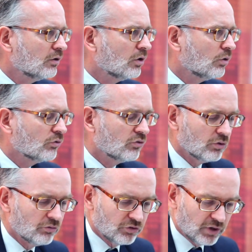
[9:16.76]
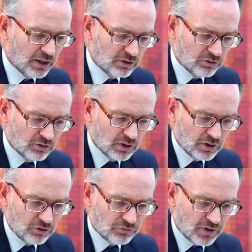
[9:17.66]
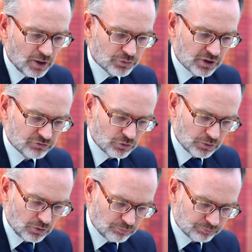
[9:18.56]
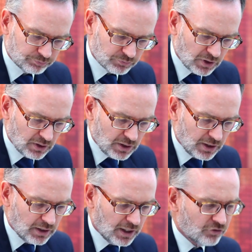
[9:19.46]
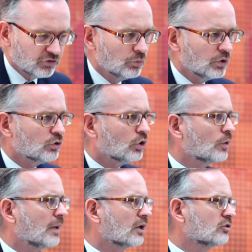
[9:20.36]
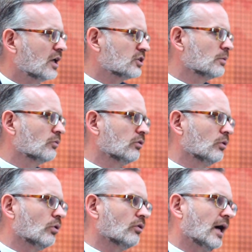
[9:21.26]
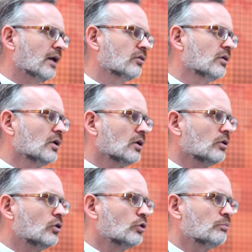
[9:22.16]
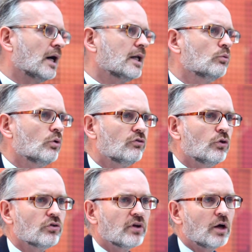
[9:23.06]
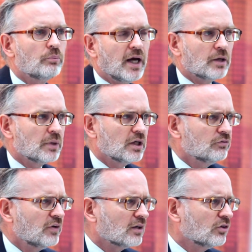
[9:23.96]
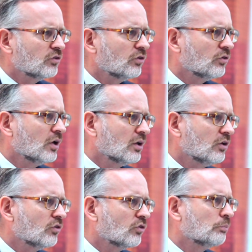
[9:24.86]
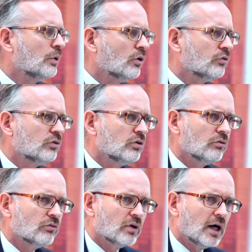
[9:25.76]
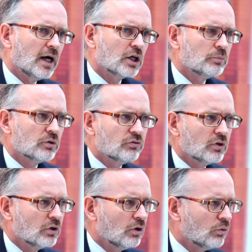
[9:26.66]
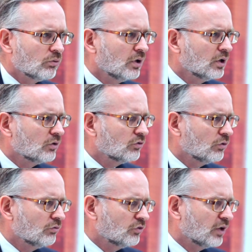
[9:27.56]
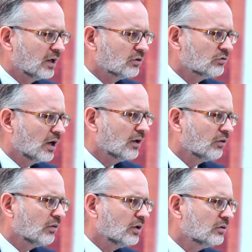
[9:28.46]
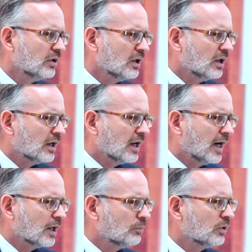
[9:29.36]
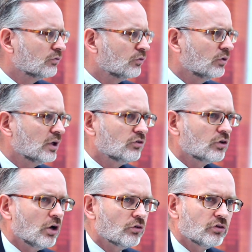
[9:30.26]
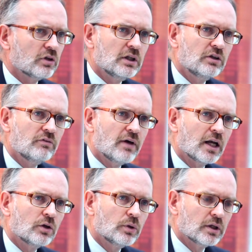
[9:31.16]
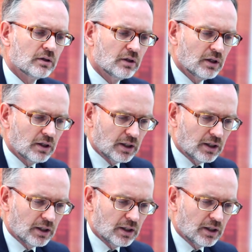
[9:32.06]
the gold and silver standard is far preferable. And lastly, we talk about Gresham's law, that good money will force out bad money. In fact, this is, this is a positive argument for the gold silver standard rather than an argument for these constantly devaluing